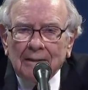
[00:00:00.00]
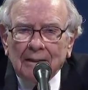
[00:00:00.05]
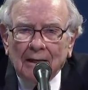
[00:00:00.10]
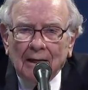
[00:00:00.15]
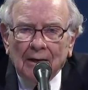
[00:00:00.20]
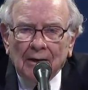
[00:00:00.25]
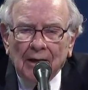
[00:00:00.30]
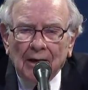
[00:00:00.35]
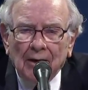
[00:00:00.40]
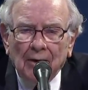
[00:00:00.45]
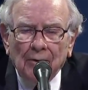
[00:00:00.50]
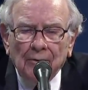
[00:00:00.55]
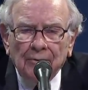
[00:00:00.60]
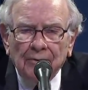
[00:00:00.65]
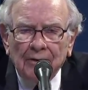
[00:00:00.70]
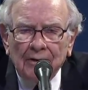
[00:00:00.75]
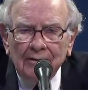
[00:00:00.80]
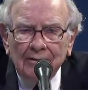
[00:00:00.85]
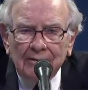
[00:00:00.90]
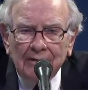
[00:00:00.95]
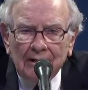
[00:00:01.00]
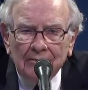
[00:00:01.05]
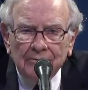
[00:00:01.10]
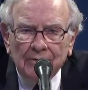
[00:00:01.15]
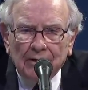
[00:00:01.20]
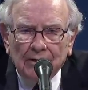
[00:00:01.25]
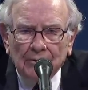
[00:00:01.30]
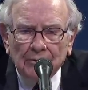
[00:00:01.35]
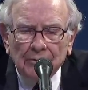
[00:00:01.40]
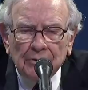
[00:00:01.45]
on health have
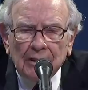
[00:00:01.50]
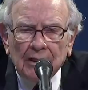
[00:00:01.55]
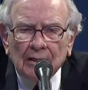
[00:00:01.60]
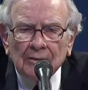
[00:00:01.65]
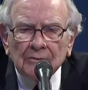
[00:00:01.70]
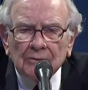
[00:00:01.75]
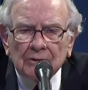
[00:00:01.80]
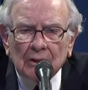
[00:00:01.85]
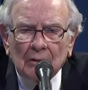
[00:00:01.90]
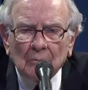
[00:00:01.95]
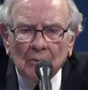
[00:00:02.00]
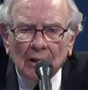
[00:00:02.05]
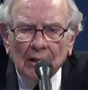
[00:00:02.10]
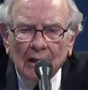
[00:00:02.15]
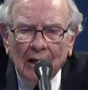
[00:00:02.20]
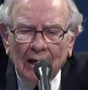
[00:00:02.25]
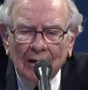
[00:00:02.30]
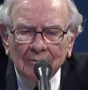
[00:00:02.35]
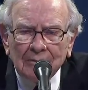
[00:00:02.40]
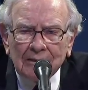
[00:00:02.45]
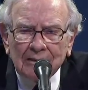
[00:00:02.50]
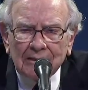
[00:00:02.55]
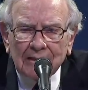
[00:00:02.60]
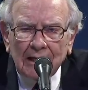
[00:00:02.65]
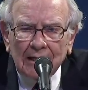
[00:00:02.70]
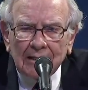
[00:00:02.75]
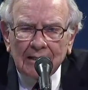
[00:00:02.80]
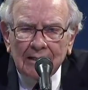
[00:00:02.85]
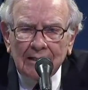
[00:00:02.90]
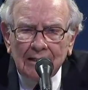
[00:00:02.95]
narrowed down somewhat. I would
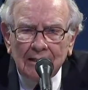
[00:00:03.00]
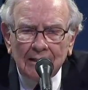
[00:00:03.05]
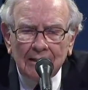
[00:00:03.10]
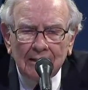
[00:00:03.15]
say